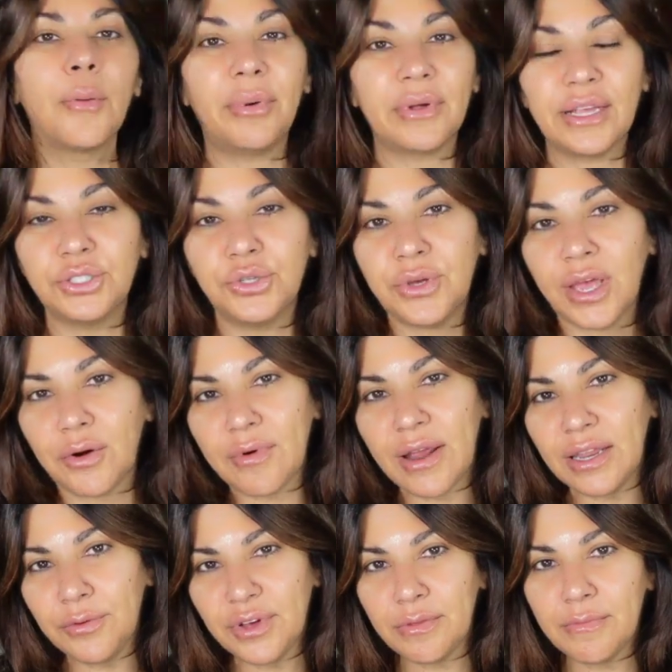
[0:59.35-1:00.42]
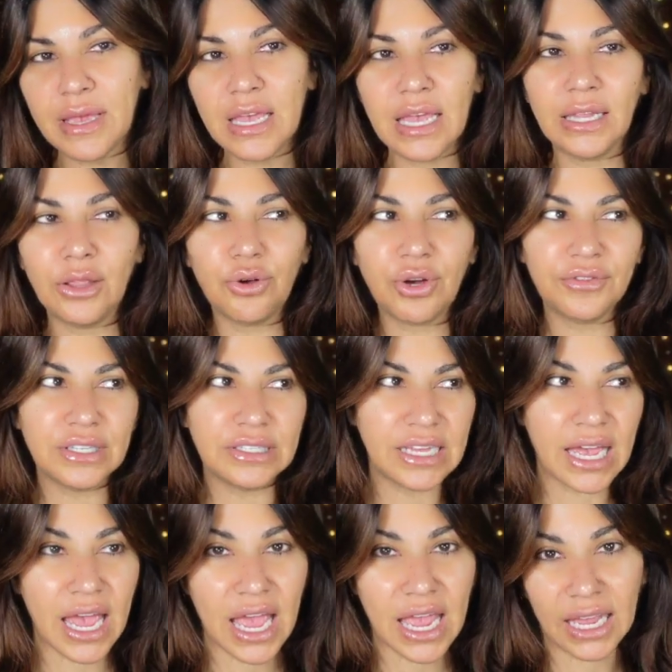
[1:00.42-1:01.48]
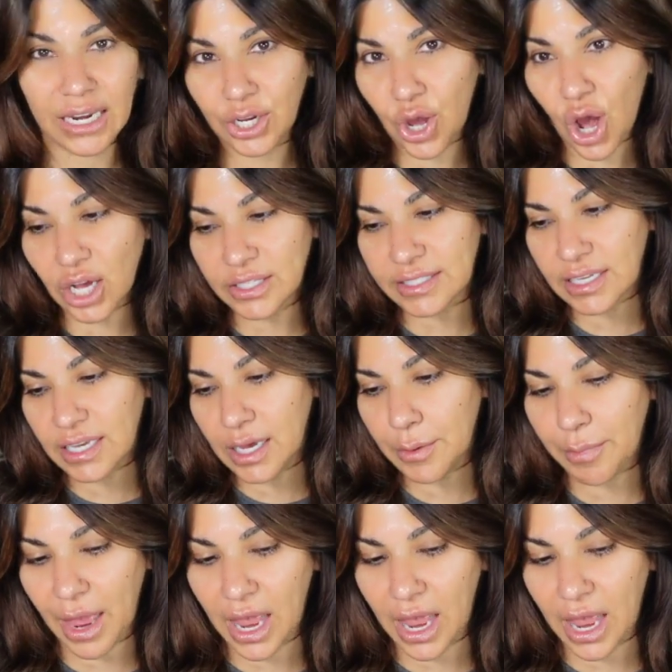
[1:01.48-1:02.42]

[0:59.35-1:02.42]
but I do get ready with me and look of the day and gossip